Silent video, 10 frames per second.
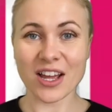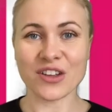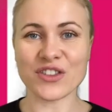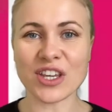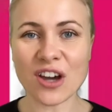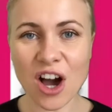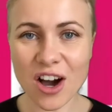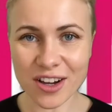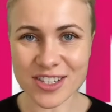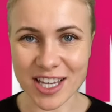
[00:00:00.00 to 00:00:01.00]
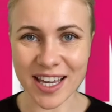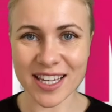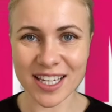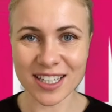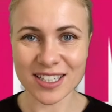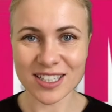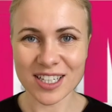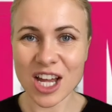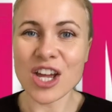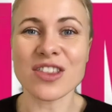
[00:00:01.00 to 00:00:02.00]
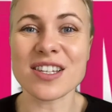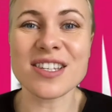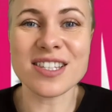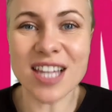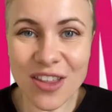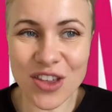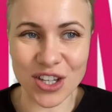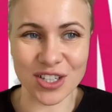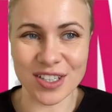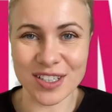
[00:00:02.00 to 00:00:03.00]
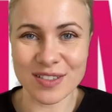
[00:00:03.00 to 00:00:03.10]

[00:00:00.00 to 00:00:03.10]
the Arctic, the Southern,